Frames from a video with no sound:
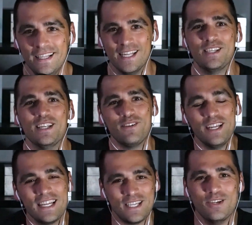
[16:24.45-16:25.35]

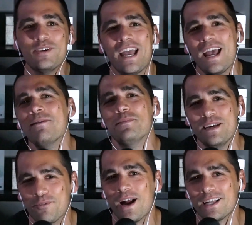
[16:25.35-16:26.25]
Yes, you can
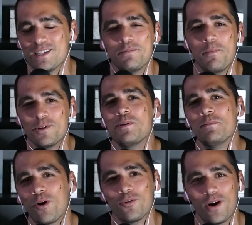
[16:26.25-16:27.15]
be reckless, but most
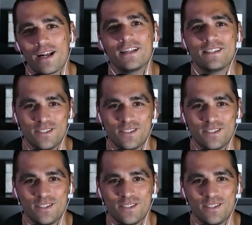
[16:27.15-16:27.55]
people aren't reckless.